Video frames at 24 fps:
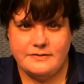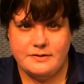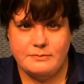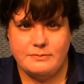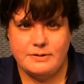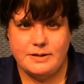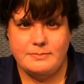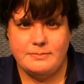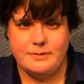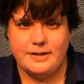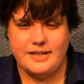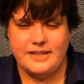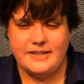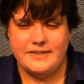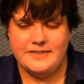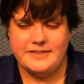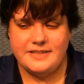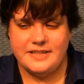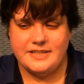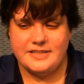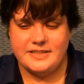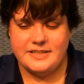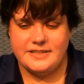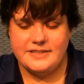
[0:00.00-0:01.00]
for web radio
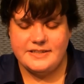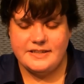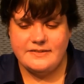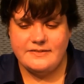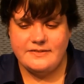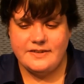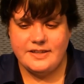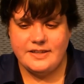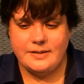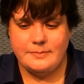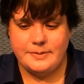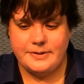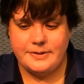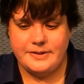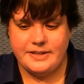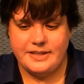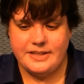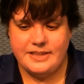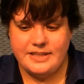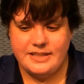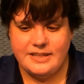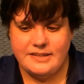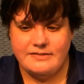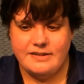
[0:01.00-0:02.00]
stations available
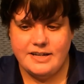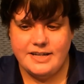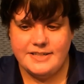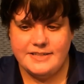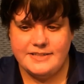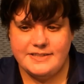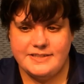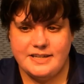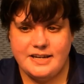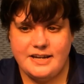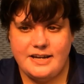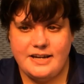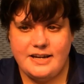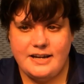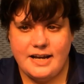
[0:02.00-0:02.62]
in the US.